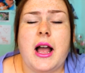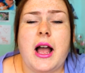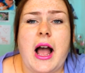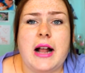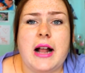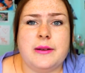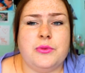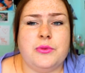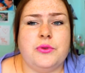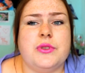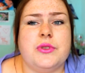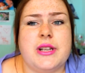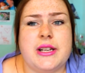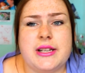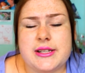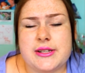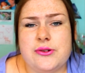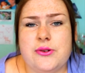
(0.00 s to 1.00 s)
animals
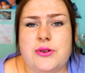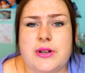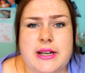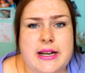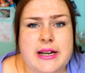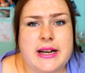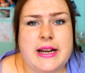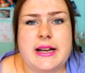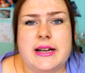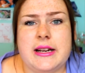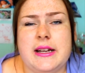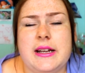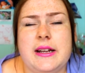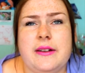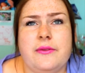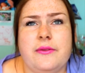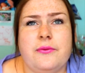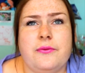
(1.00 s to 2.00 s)
are slaughtered in
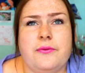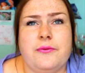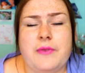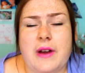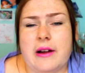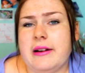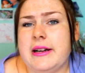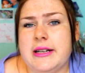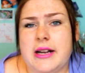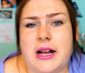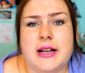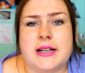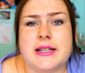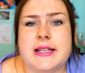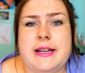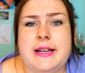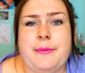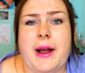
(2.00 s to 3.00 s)
a very
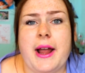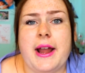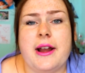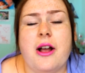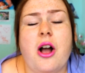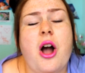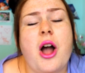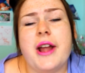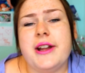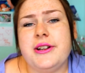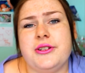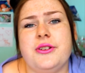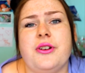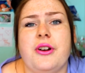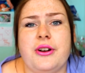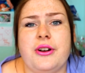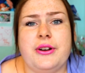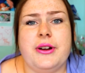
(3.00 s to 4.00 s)
nasty way. I
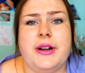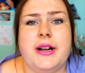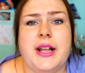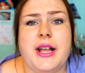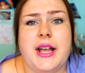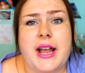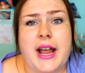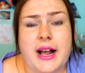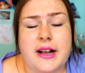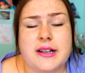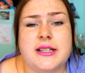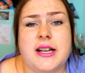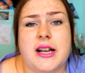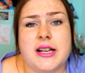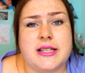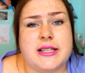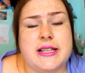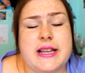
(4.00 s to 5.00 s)
know how
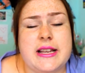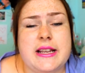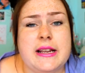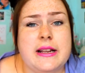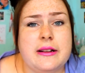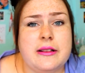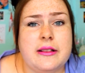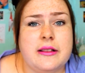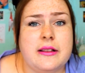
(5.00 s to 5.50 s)
nasty